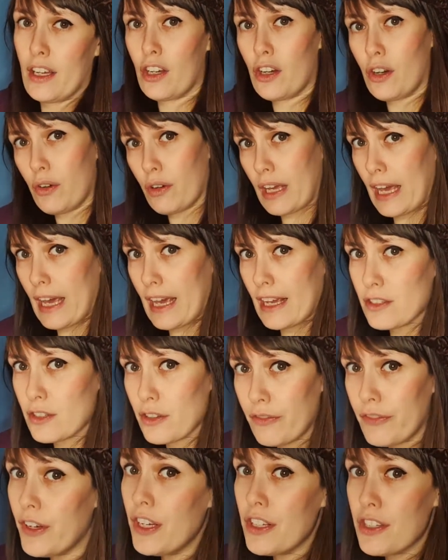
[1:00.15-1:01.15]
Okay, so
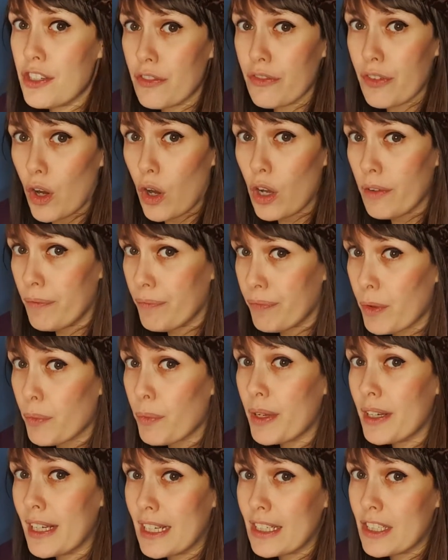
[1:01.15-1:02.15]
first of all,
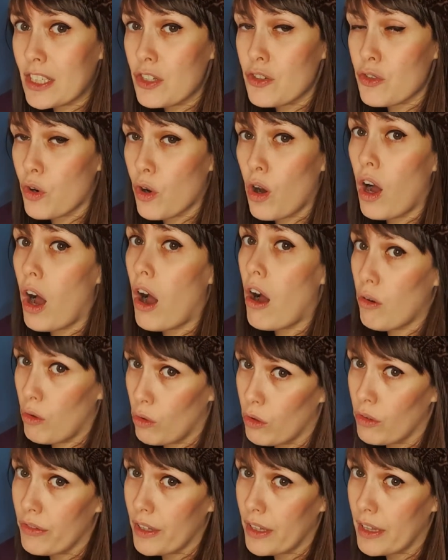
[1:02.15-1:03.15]
we need to draw our
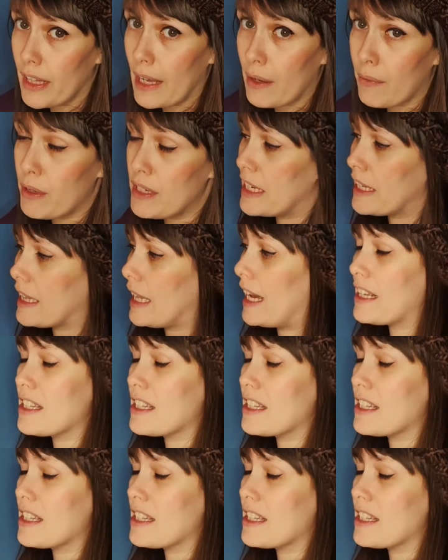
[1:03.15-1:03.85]
oval like we did last